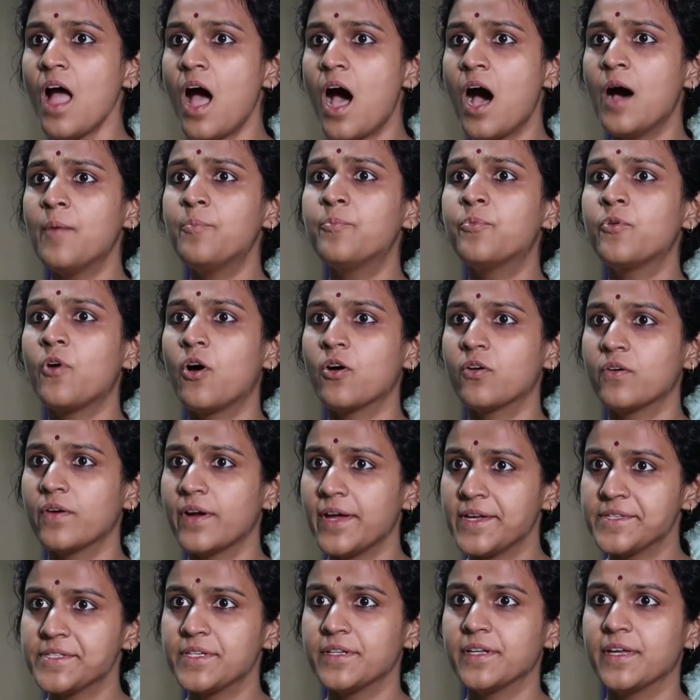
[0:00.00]
our
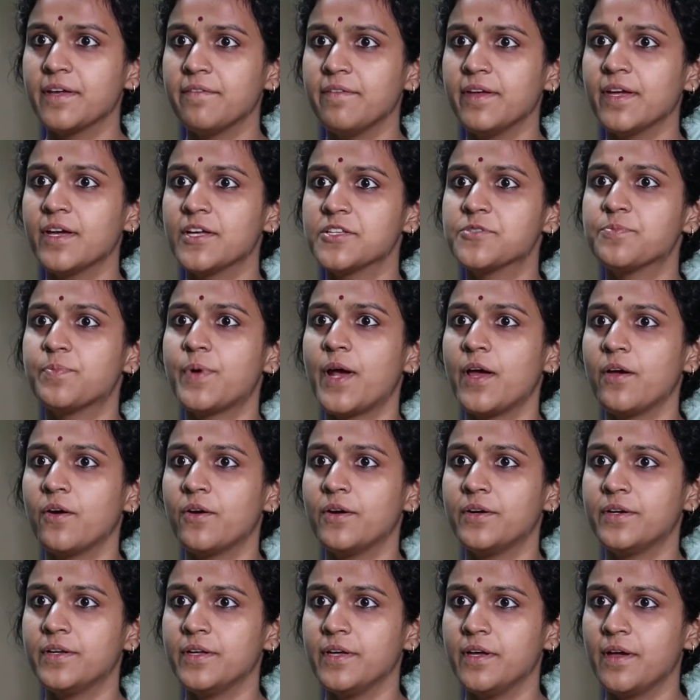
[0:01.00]
progress and giving us
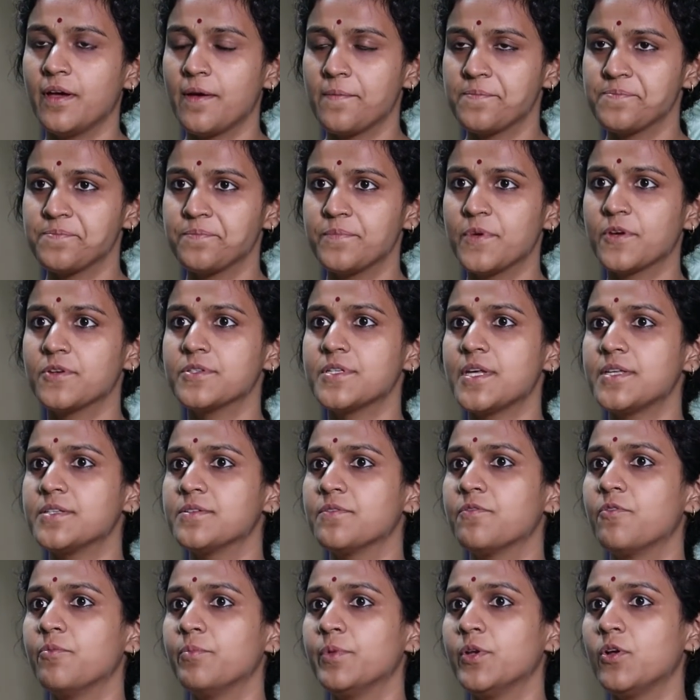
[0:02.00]
priority. Because as
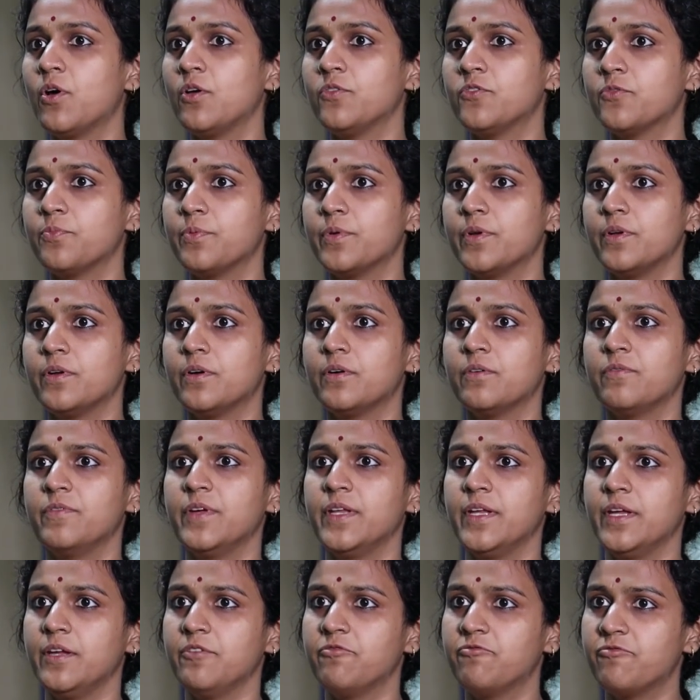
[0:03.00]
a woman entrepreneur,
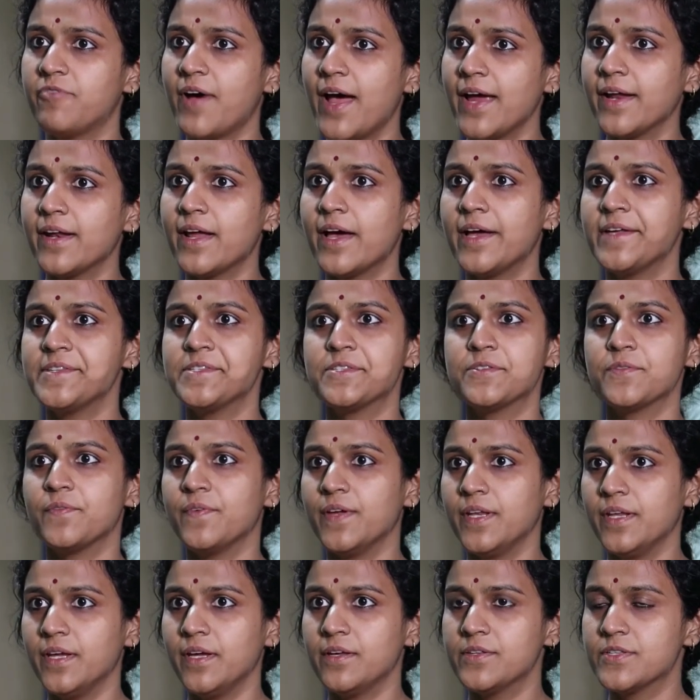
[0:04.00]
we need finance,
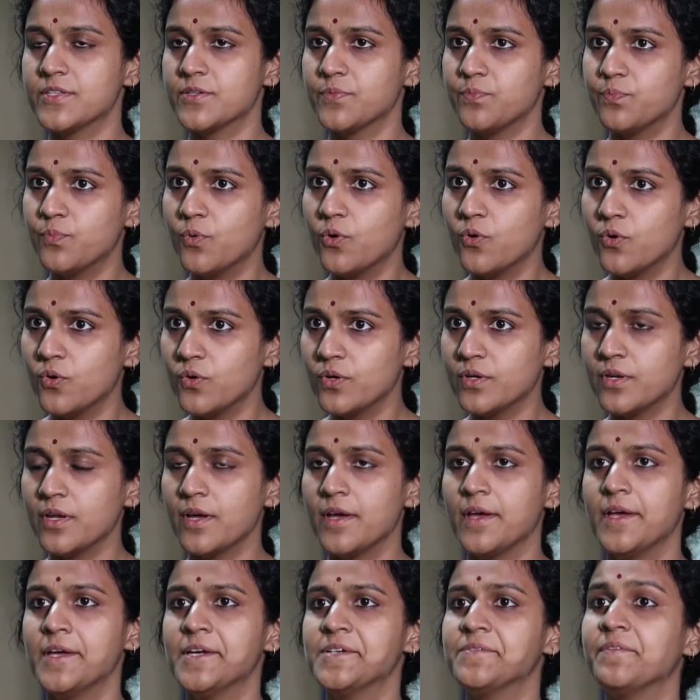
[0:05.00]
we need support,
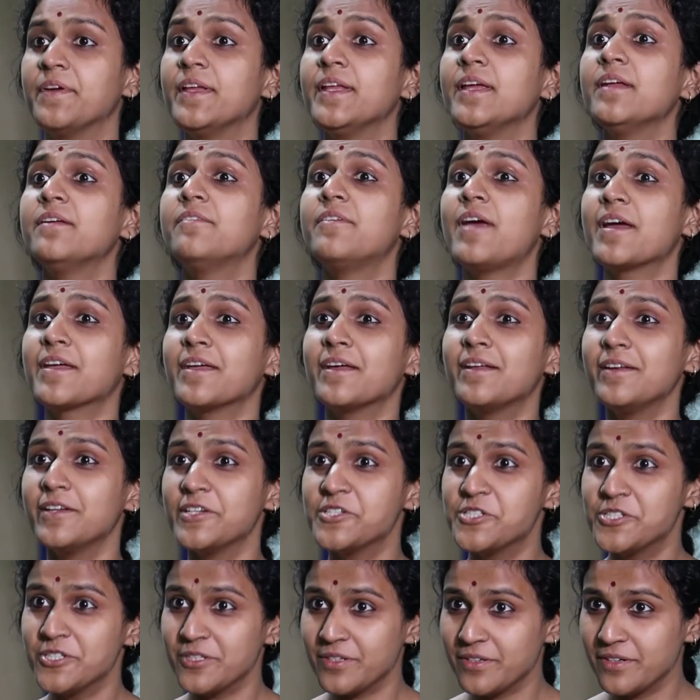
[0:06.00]
we need
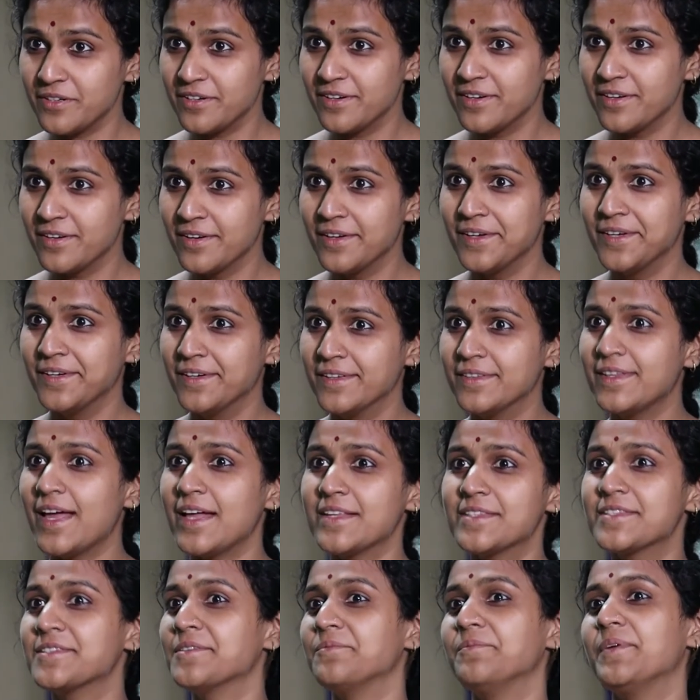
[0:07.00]
recognition.
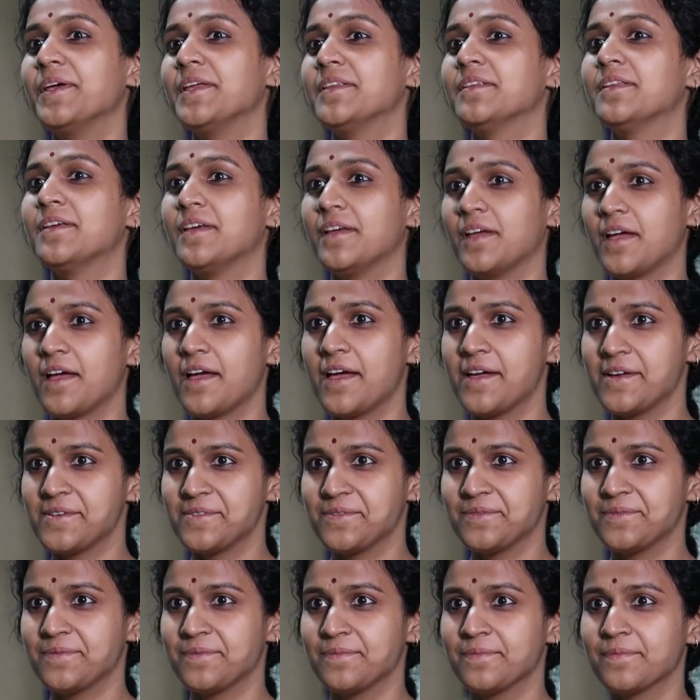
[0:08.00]
That's the main thing.
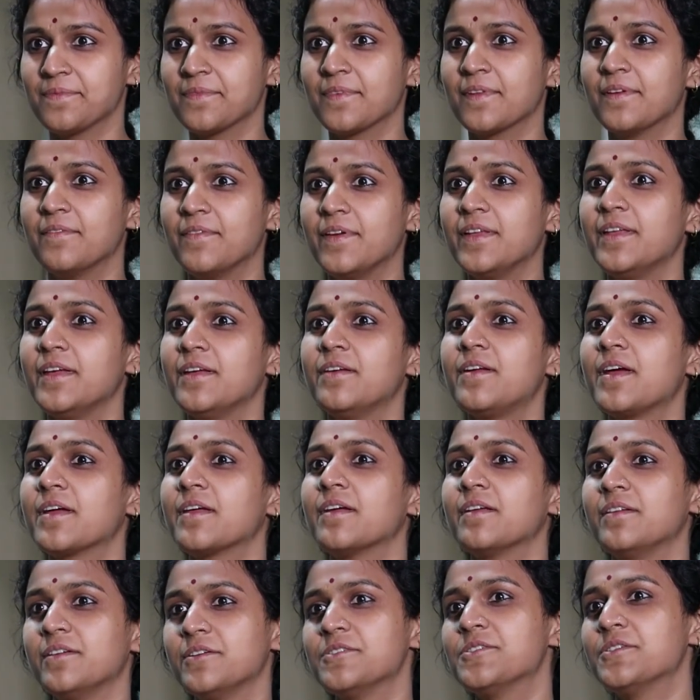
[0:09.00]
We need
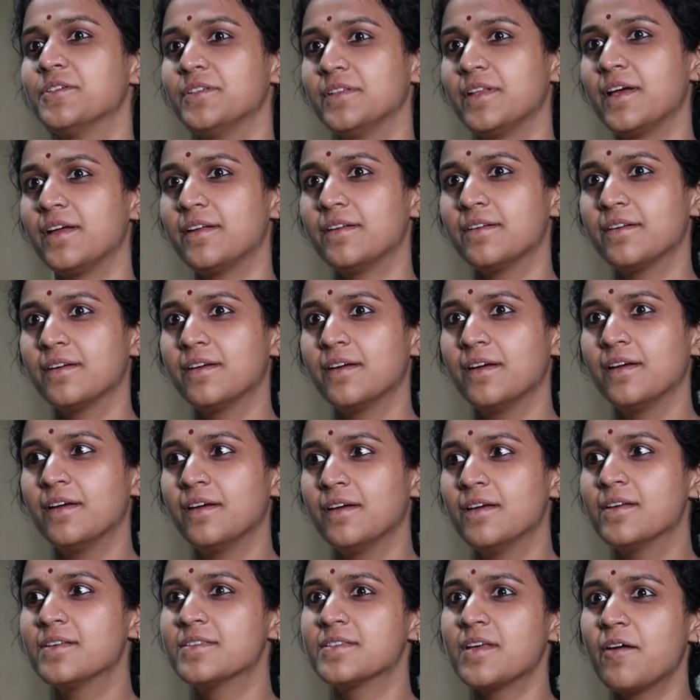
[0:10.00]
recognition that
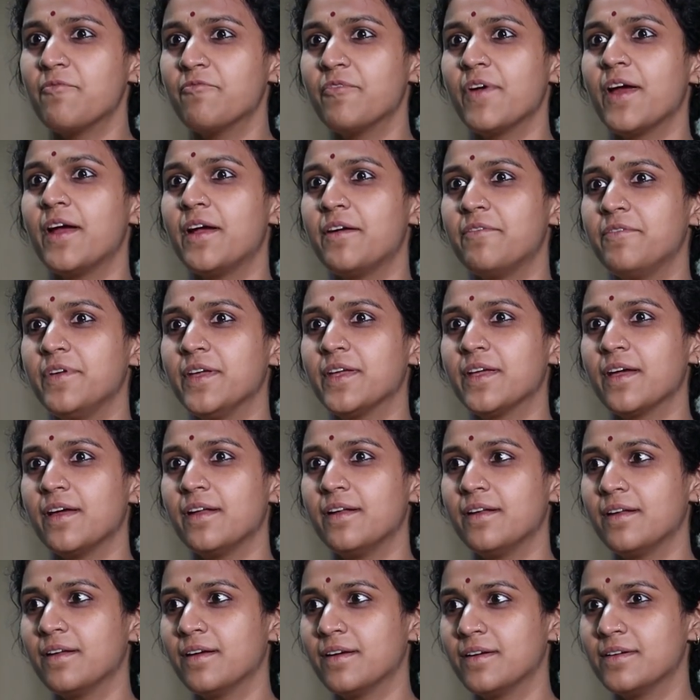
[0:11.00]
somewhere we
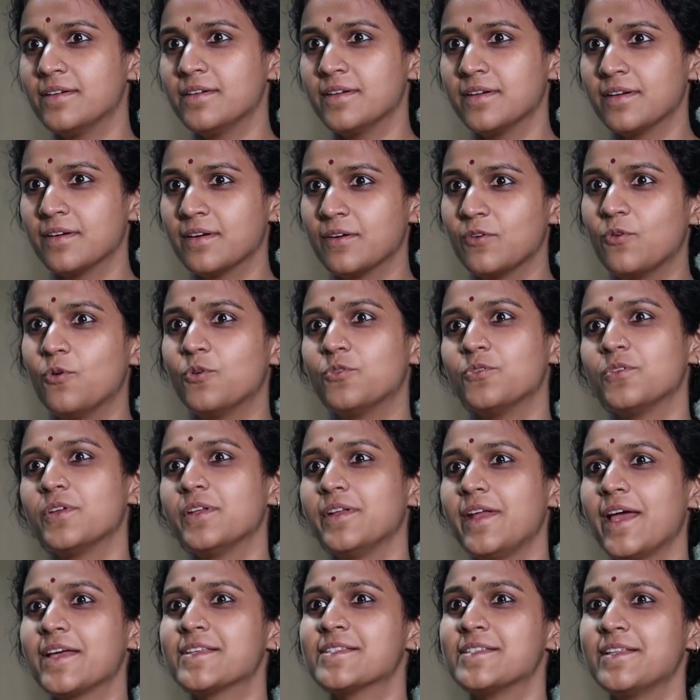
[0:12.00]
can go to the
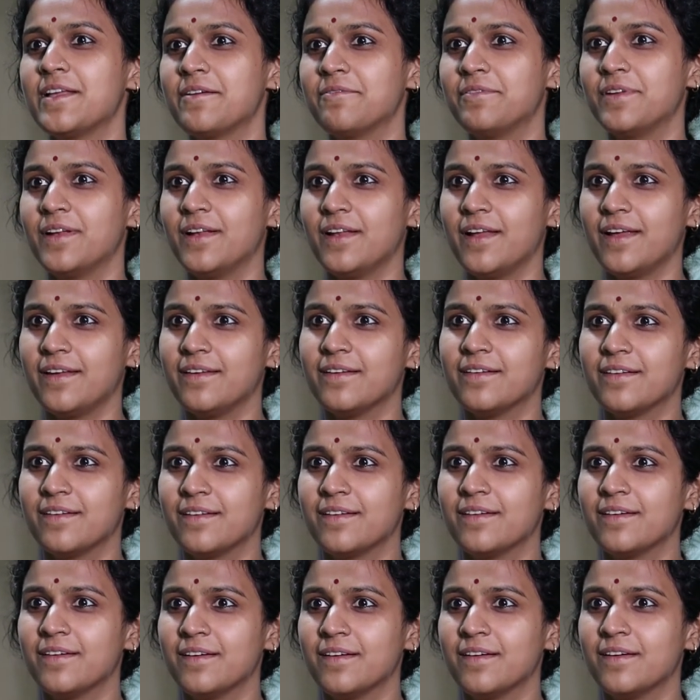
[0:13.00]
next level and
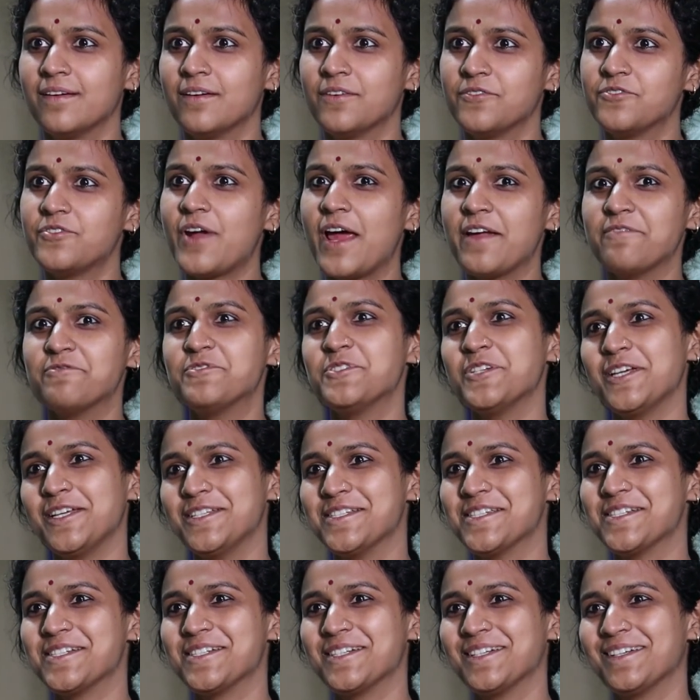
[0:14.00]
drive
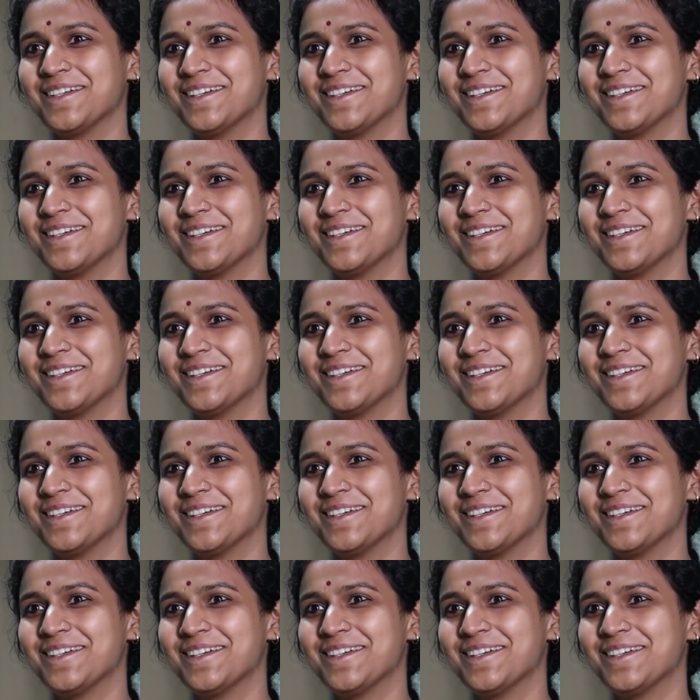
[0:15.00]
change.